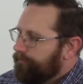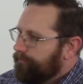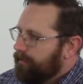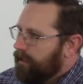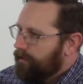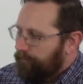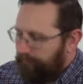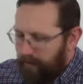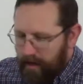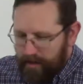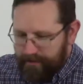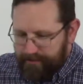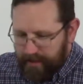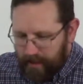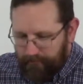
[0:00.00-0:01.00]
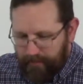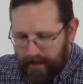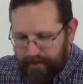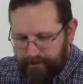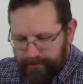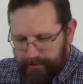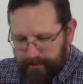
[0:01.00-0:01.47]
can find
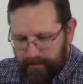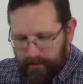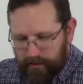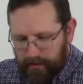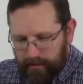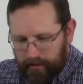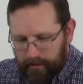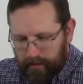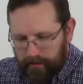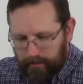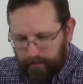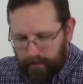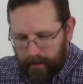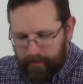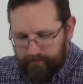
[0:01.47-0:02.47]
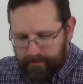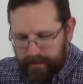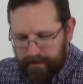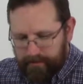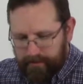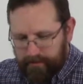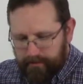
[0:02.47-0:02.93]
salvation in the blood of
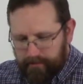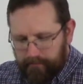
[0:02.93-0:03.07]
Jesus.